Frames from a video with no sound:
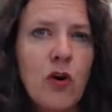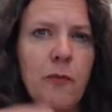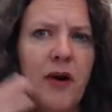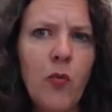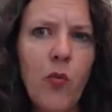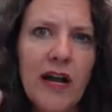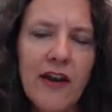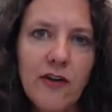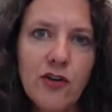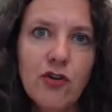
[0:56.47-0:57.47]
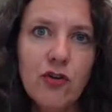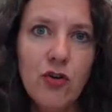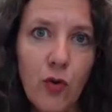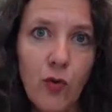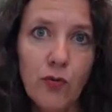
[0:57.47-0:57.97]
but what are your
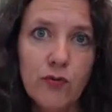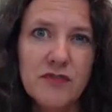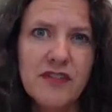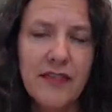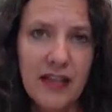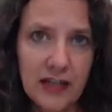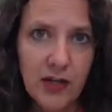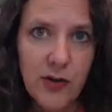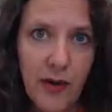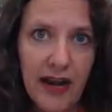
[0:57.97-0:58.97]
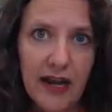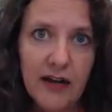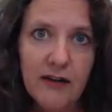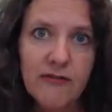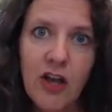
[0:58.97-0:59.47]
goals that you
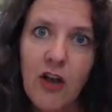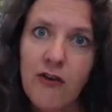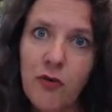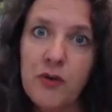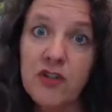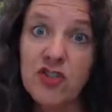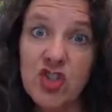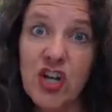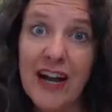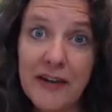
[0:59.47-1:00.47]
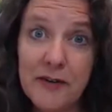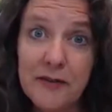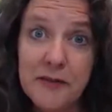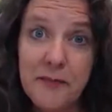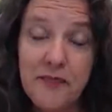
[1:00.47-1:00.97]
have for your
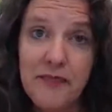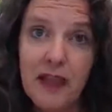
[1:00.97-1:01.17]
child.